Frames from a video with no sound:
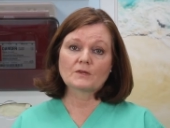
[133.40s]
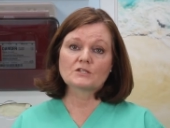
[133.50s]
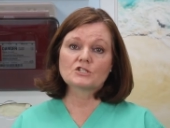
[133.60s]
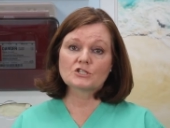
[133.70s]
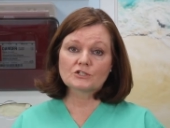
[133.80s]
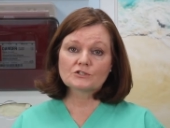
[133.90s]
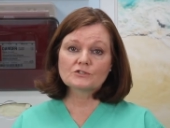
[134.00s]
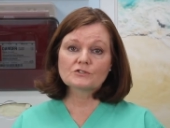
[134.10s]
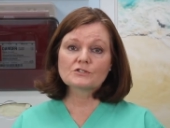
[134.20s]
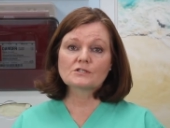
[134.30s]

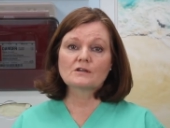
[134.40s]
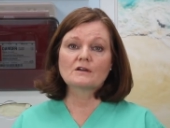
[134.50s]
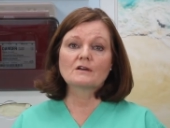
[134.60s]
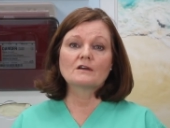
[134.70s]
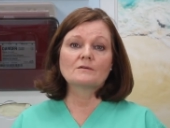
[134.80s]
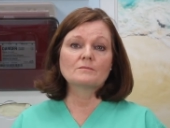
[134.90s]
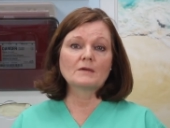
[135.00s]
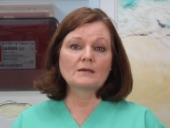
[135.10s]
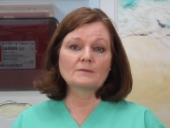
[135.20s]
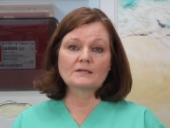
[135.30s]
chills,
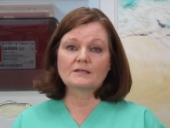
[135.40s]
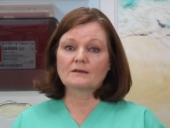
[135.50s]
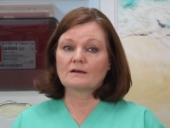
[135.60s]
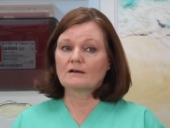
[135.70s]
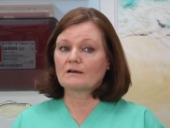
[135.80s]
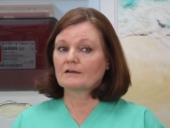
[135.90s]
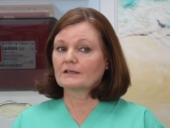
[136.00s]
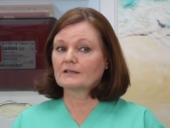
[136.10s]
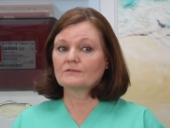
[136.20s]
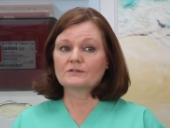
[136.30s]
maybe
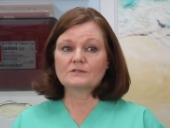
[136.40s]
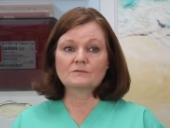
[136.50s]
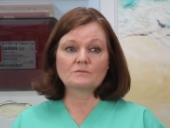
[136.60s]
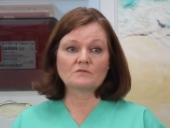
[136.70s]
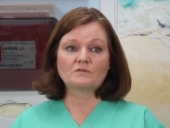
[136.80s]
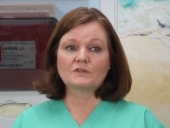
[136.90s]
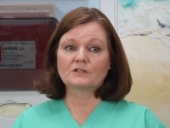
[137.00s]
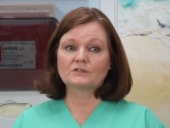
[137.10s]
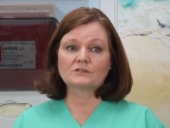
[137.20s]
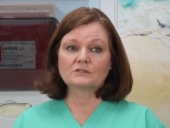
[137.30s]
even
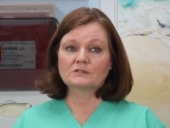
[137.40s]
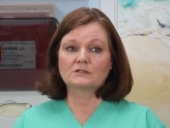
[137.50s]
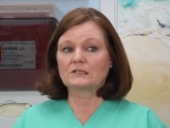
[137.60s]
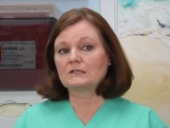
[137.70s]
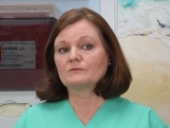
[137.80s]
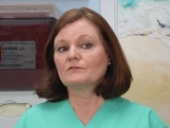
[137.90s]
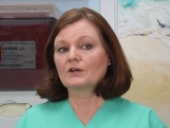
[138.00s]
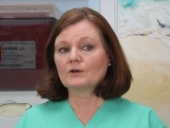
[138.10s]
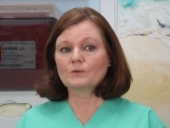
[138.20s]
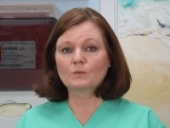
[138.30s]
feel
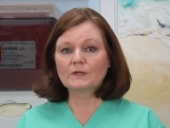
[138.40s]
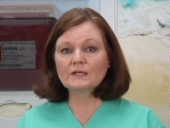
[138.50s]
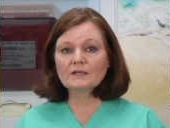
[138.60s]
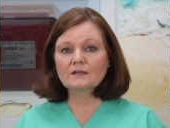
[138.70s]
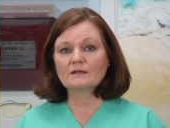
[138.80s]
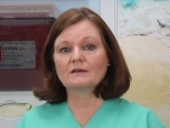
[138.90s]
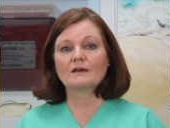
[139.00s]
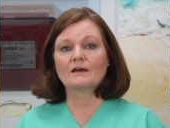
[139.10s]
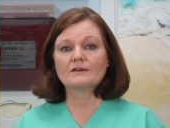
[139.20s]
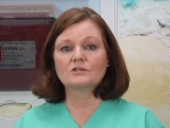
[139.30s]
very weak,
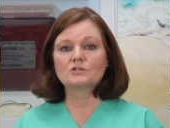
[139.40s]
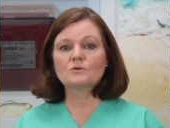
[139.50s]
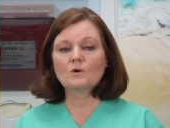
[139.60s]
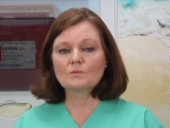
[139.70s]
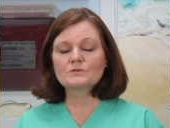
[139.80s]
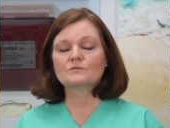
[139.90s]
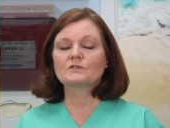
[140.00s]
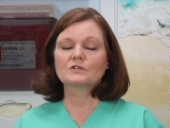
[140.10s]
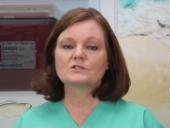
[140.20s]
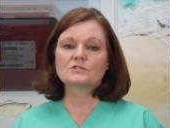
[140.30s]
and you almost
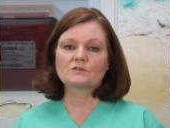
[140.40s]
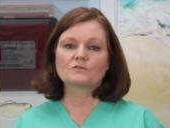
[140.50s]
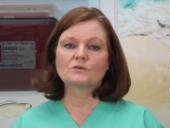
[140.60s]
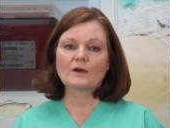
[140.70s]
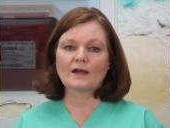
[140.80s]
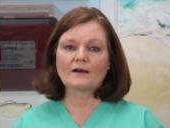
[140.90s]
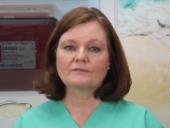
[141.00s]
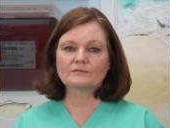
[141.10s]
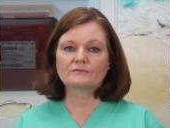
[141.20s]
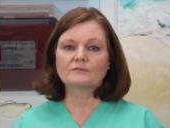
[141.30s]
feel as if you have
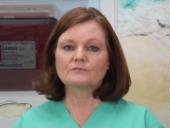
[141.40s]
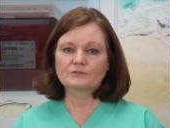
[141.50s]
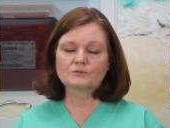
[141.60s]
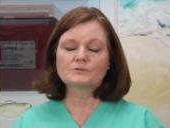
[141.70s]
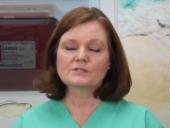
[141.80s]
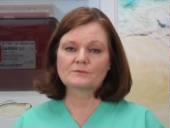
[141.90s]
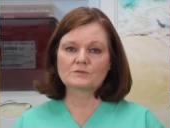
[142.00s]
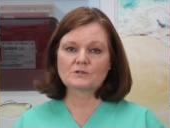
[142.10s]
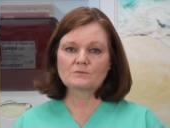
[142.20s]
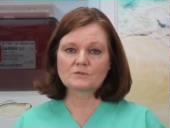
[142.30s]
flu
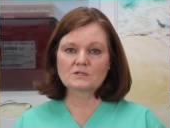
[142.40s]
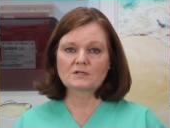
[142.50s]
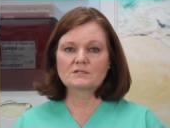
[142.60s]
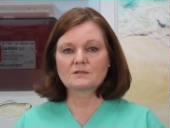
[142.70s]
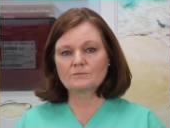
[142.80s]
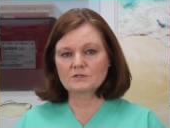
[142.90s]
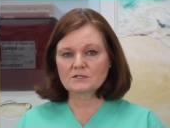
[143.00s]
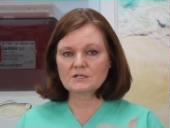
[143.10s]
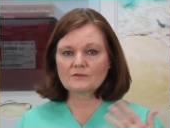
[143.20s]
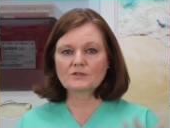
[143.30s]
symptoms, except it's
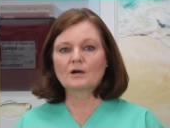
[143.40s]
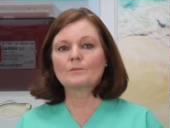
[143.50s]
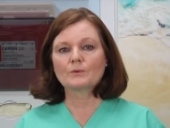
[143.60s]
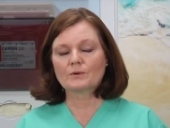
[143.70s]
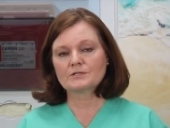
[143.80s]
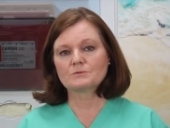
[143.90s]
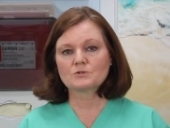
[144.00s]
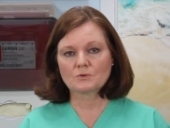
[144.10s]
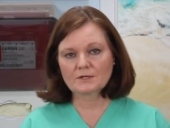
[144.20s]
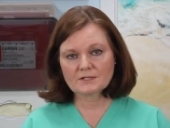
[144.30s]
not the upper
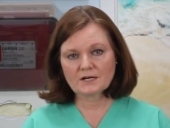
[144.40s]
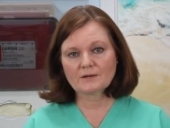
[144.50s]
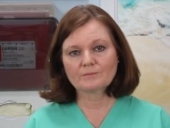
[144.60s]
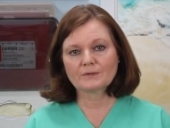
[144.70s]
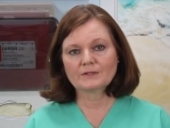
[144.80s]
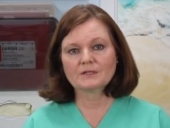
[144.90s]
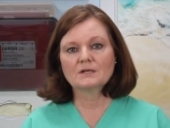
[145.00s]
respiratory type, but